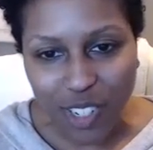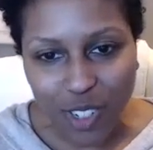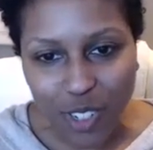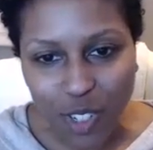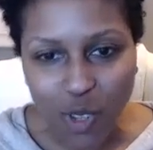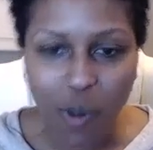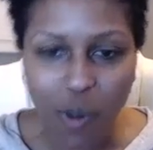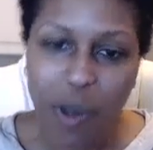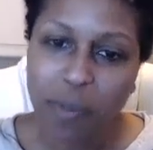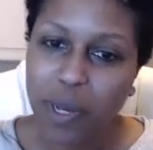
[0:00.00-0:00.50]

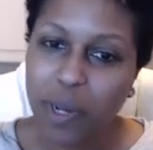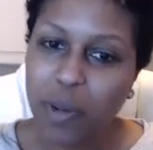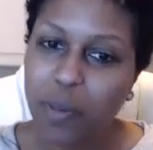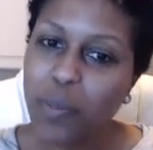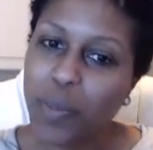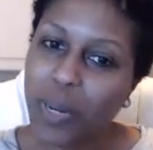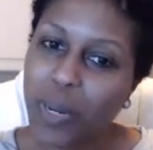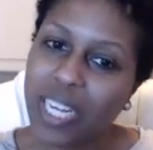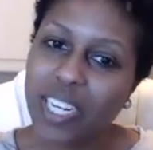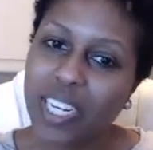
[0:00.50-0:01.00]
So I'm going to
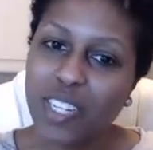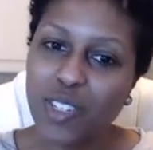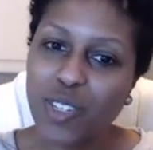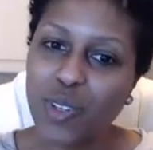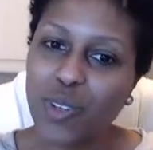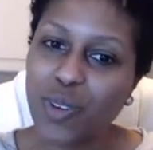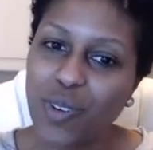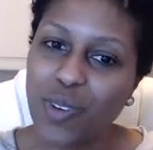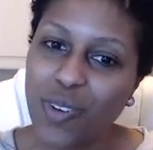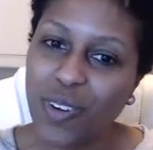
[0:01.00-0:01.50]
blend it
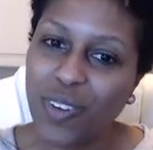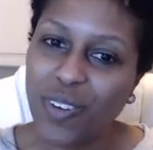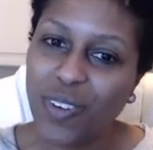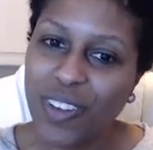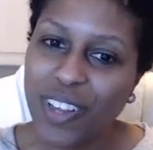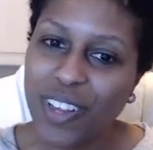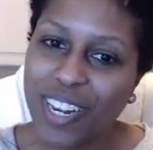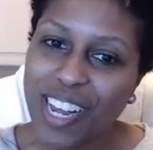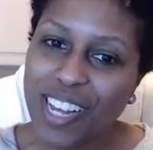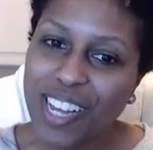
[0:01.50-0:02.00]
too.
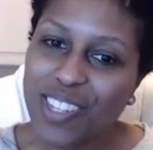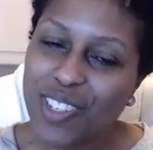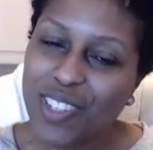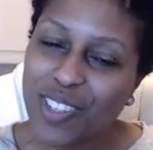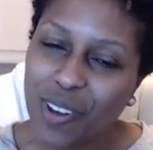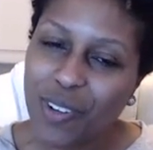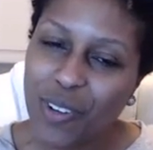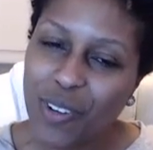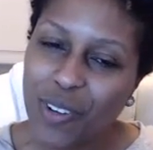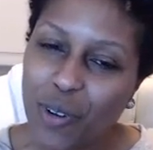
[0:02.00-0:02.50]
And that's
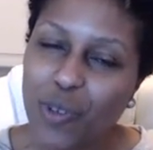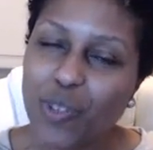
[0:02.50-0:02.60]
so cool.